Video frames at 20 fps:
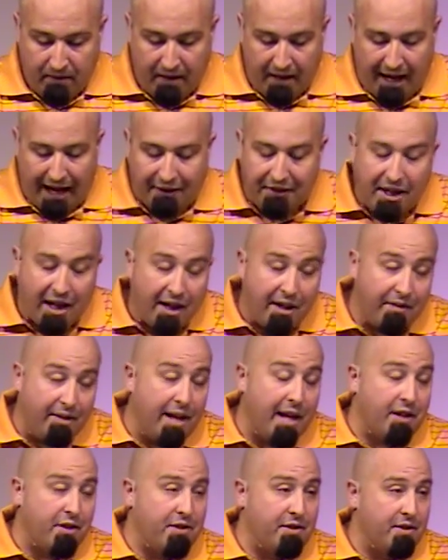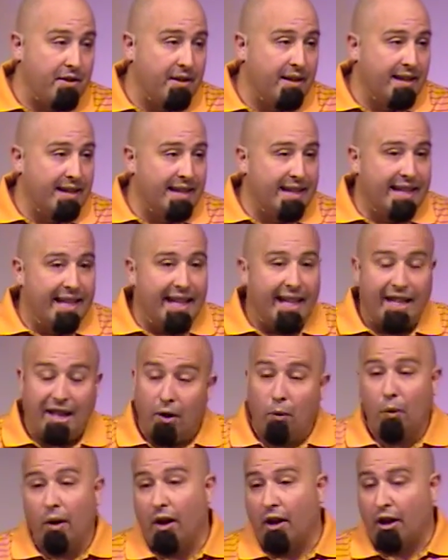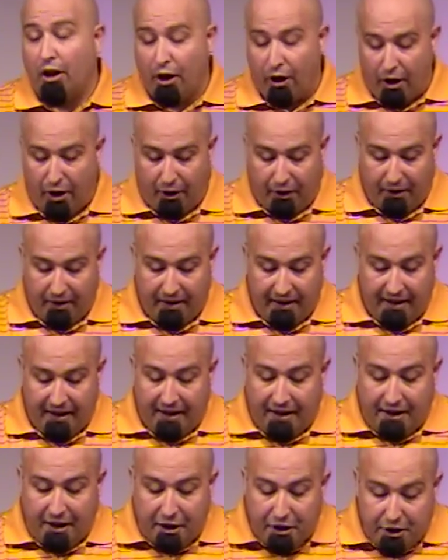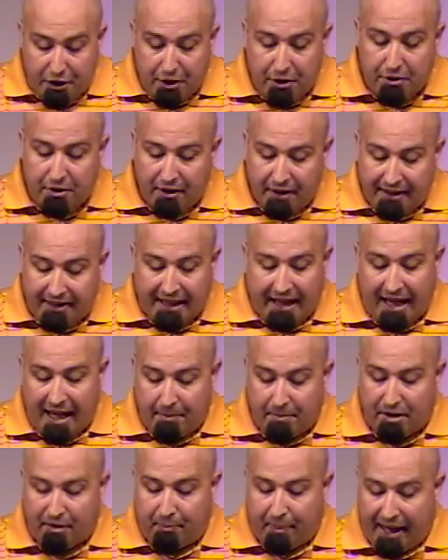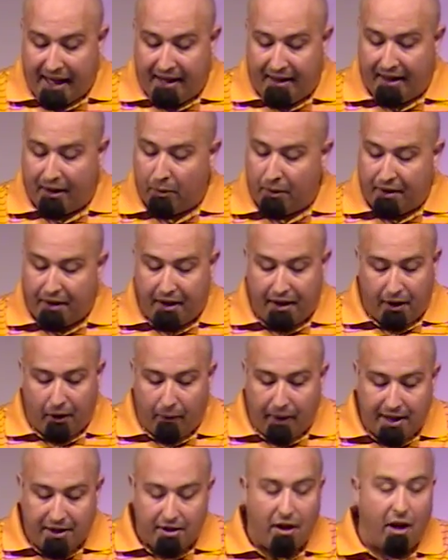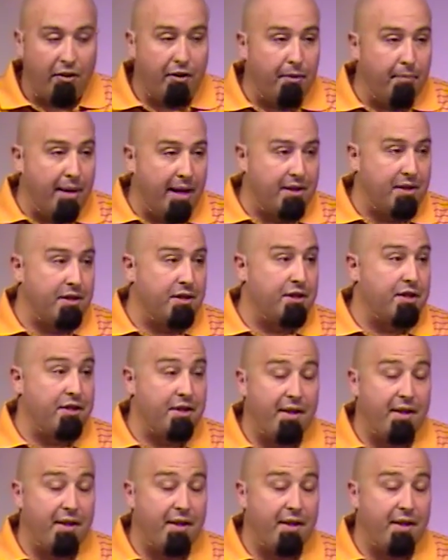I'll tell you this, and it will occur there's usually times of panic where they're going to erase all their messages,